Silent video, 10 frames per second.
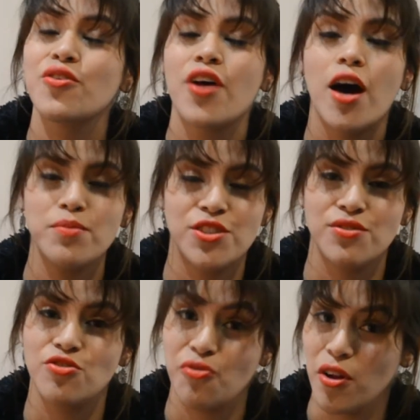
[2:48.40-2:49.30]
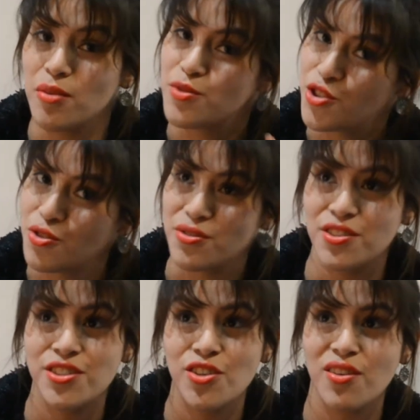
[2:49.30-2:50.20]
good options to follow through.
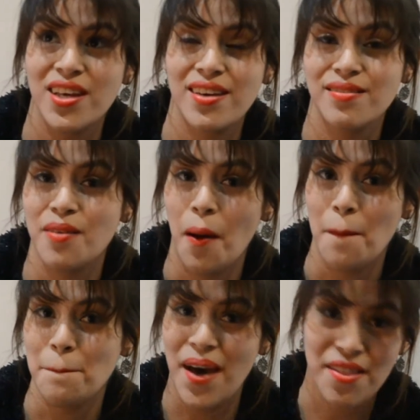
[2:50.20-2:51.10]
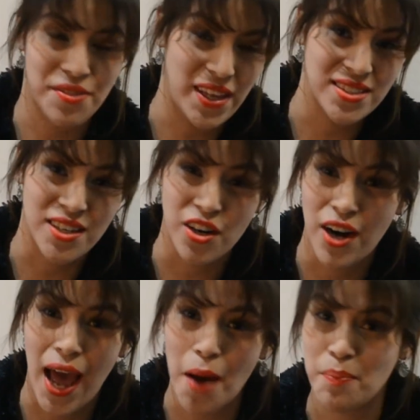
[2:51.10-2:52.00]
There's only bad things that are
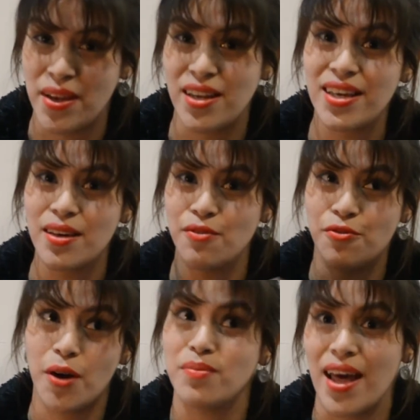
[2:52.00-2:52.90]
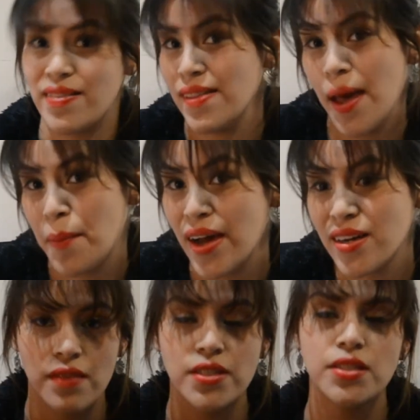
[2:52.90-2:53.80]
gonna happen from that dilemma.
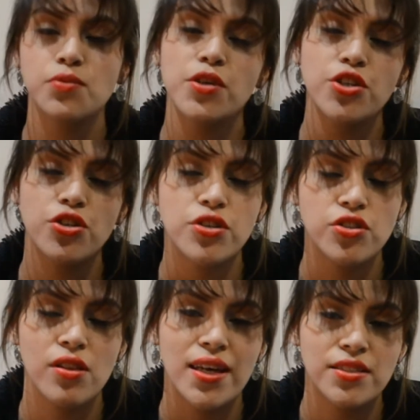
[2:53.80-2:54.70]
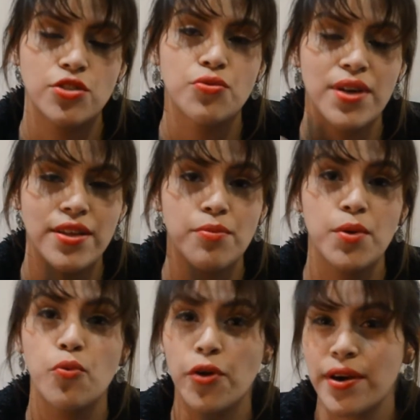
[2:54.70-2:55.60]
This is where you're going to let your reader be
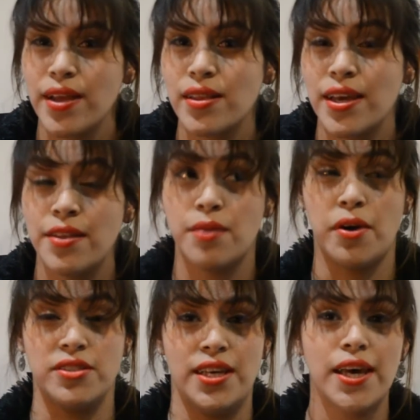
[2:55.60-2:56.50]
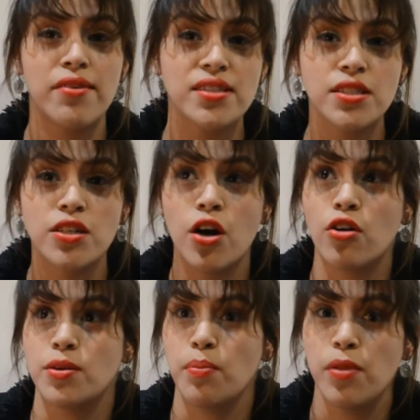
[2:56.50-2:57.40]
worried either about the character or
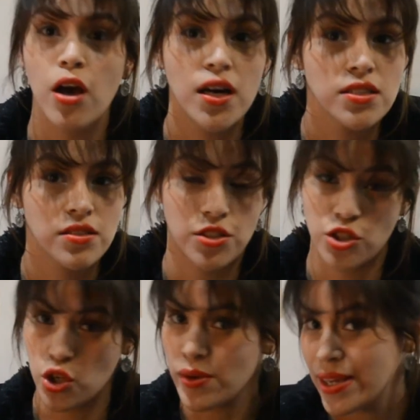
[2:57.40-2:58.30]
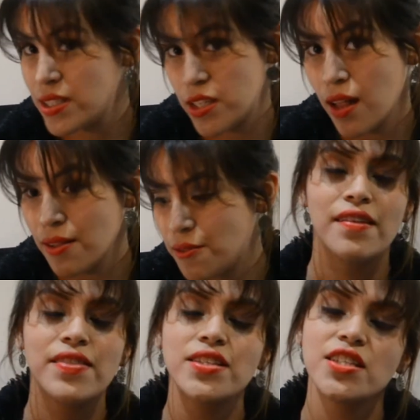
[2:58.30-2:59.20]
the plot, the story itself.
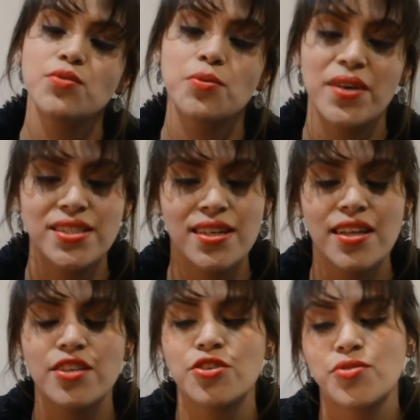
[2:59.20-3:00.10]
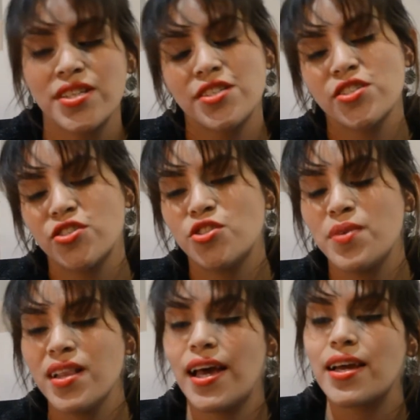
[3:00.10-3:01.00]
This is where basically your reader is going to be
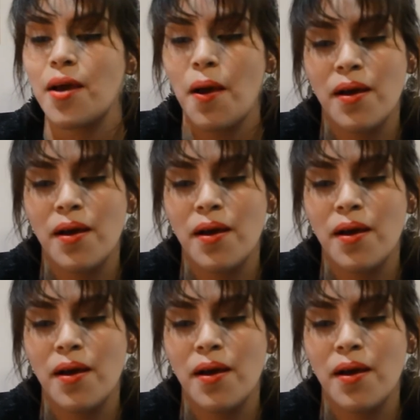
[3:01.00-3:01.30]
like,